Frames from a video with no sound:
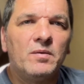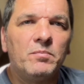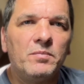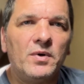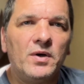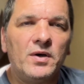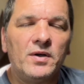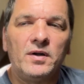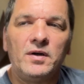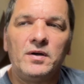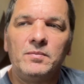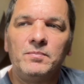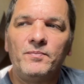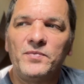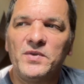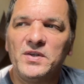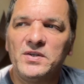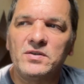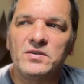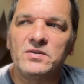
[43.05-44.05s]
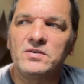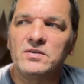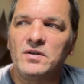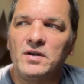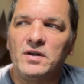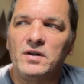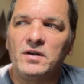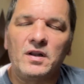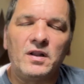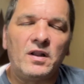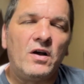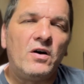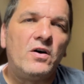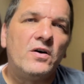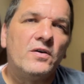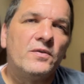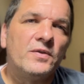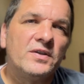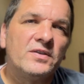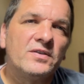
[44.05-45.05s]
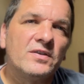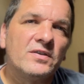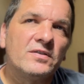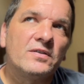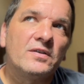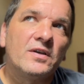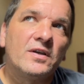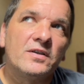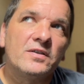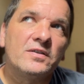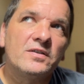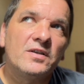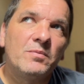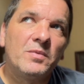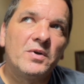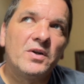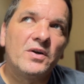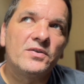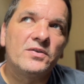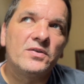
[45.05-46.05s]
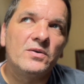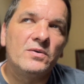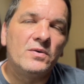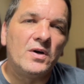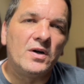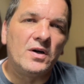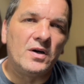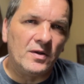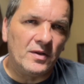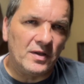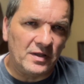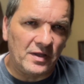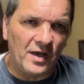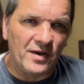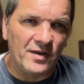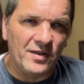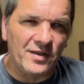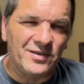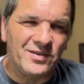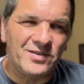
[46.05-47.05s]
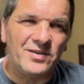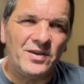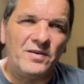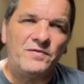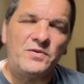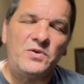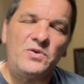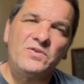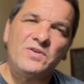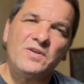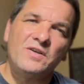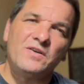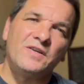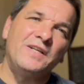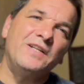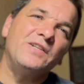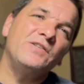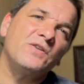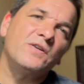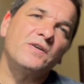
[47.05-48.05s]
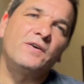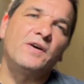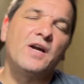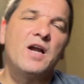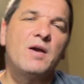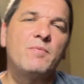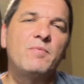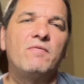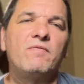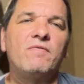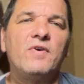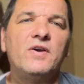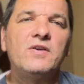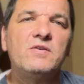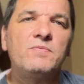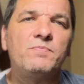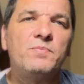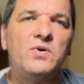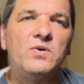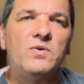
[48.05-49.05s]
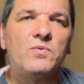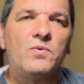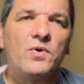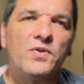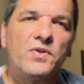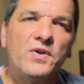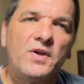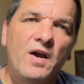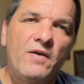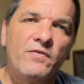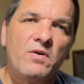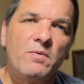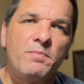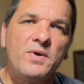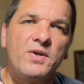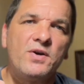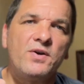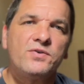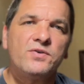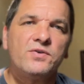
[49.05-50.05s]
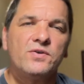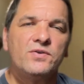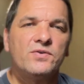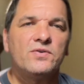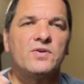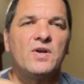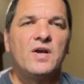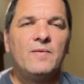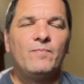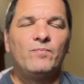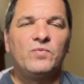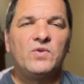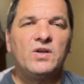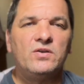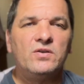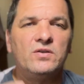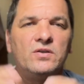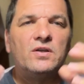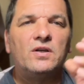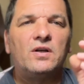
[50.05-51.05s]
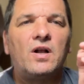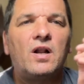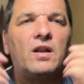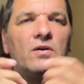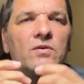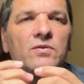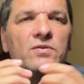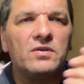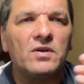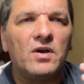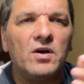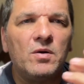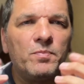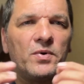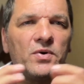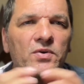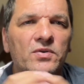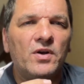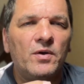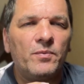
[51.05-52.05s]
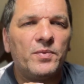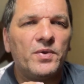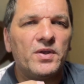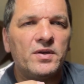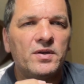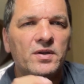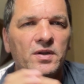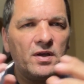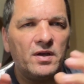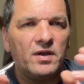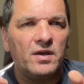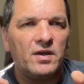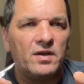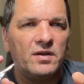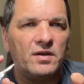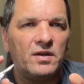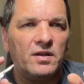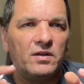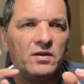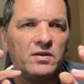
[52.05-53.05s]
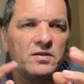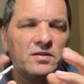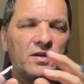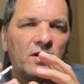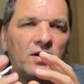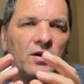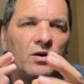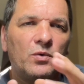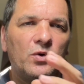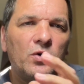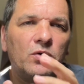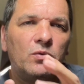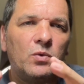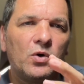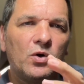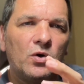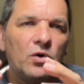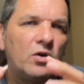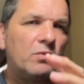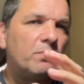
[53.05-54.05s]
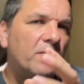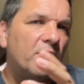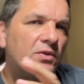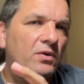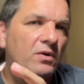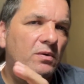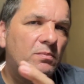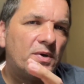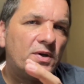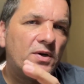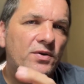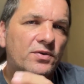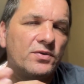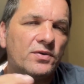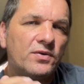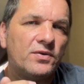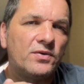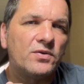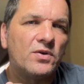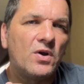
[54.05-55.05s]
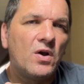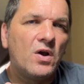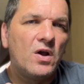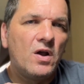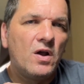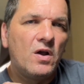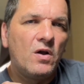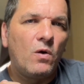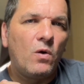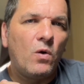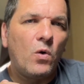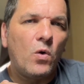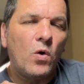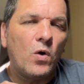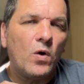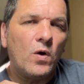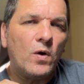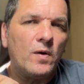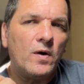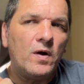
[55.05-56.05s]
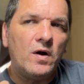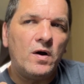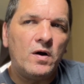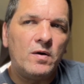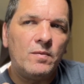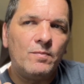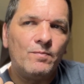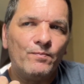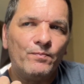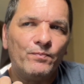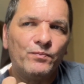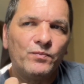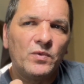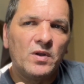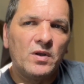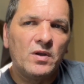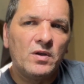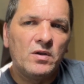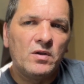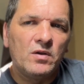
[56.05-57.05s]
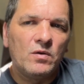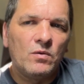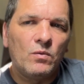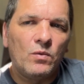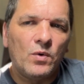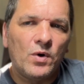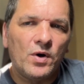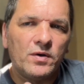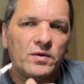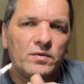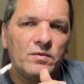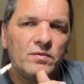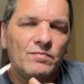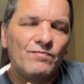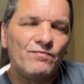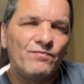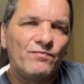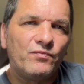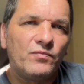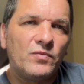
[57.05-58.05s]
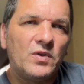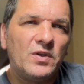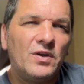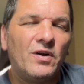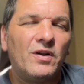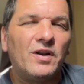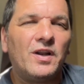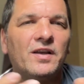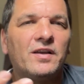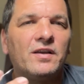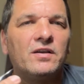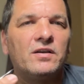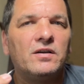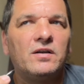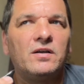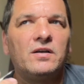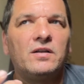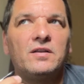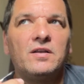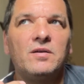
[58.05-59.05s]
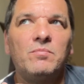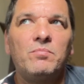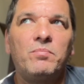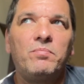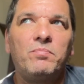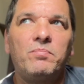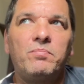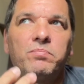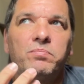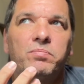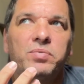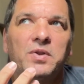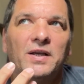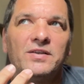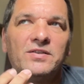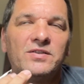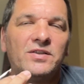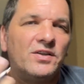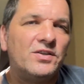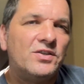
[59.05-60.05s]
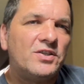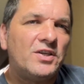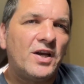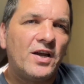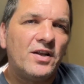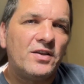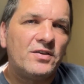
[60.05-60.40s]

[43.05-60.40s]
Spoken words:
But this is similar to a lot of the stuff you see on Instagram and Facebook, where they have the miniatures and you get close up or something and it looks like a real world but they're miniatures, or where like them placing a G.I.